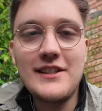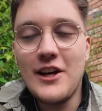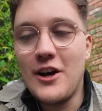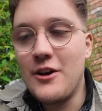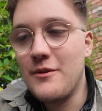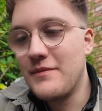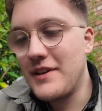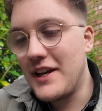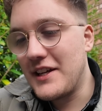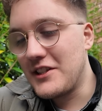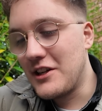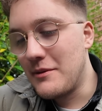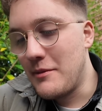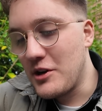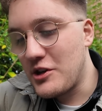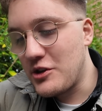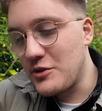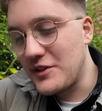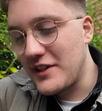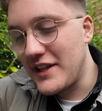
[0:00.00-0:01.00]
So next time
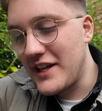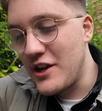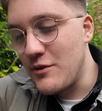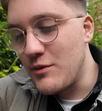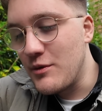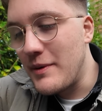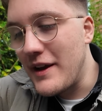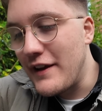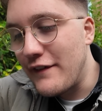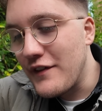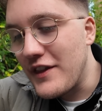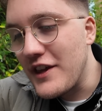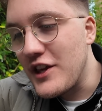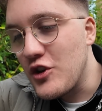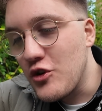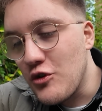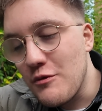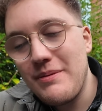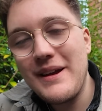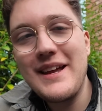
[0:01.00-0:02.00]
I shall see you will be for the
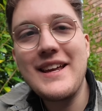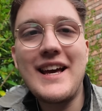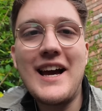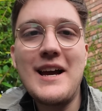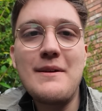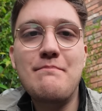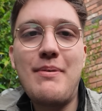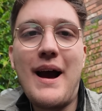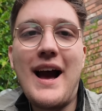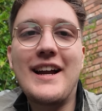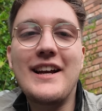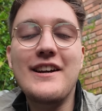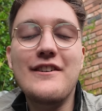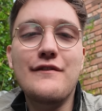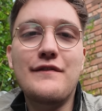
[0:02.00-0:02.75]
European game back